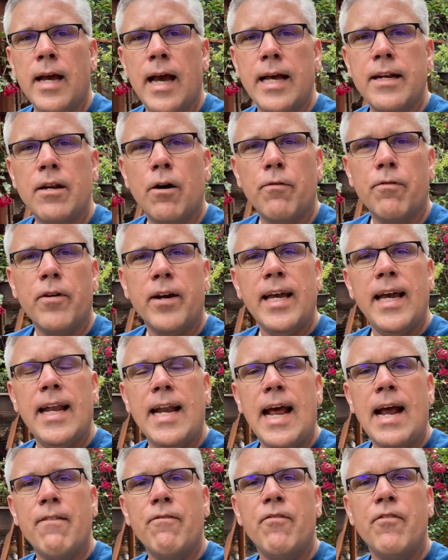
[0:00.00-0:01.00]
And don't forget,
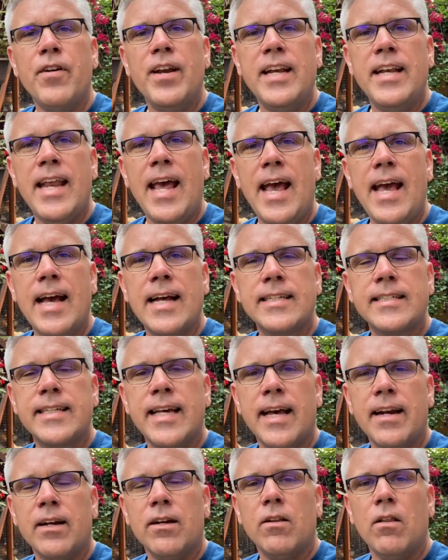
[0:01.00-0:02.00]
every day at
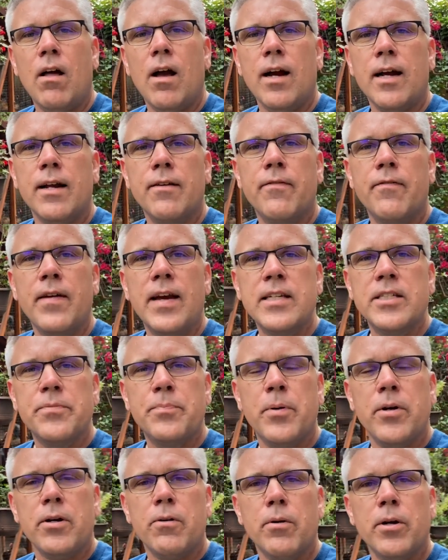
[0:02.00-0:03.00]
10 o'clock on
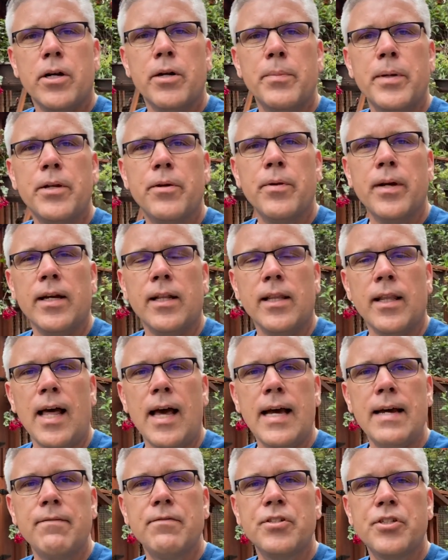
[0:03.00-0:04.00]
Facebook, we're going to be doing a
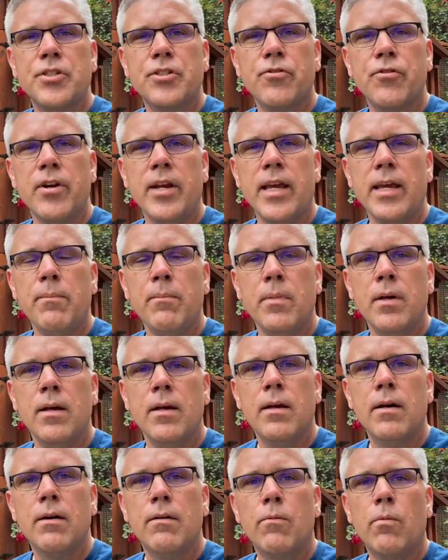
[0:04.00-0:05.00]
live stream
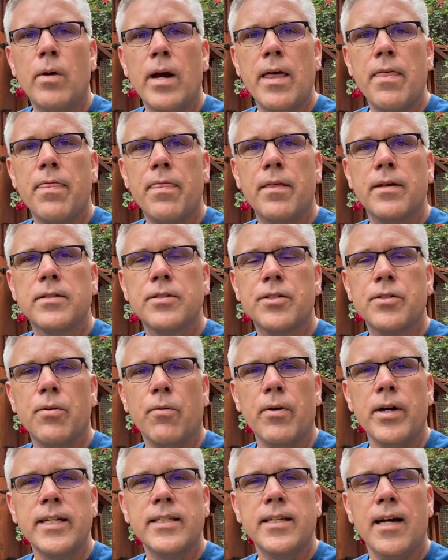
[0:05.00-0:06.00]
with
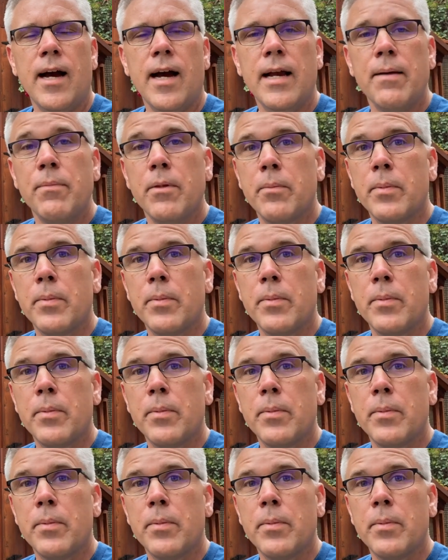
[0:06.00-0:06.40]
story time.